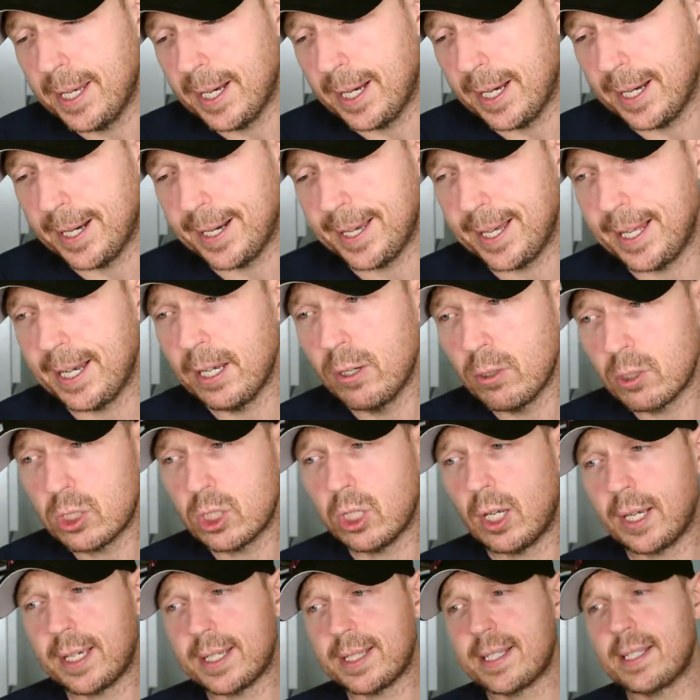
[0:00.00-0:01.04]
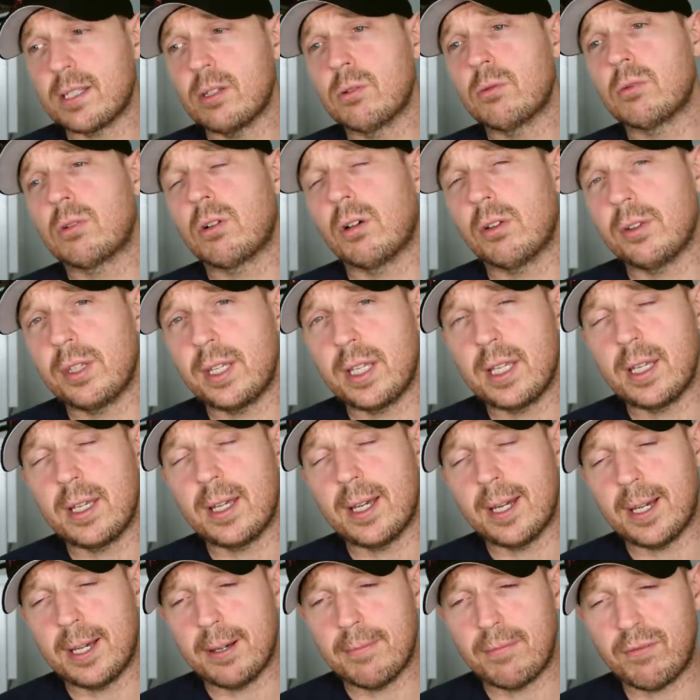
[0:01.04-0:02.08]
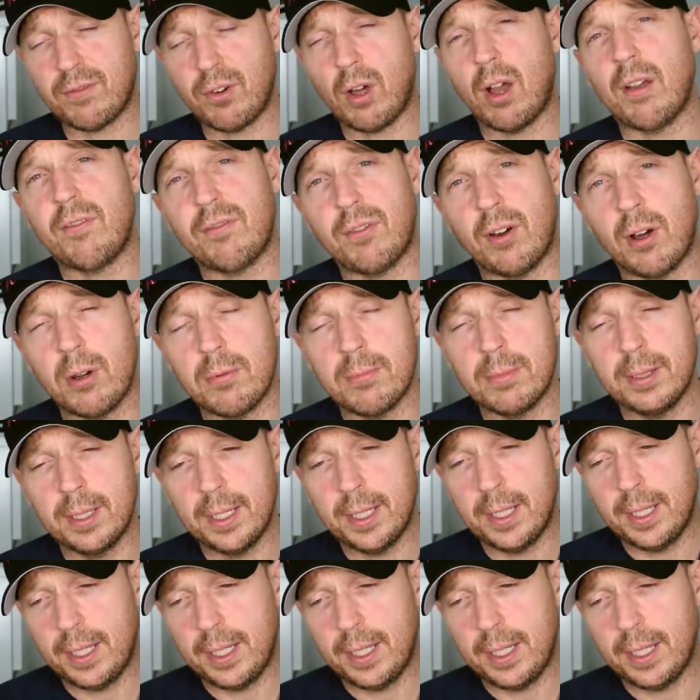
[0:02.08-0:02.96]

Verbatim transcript: Uh, it looks like it's still got the um, flight foam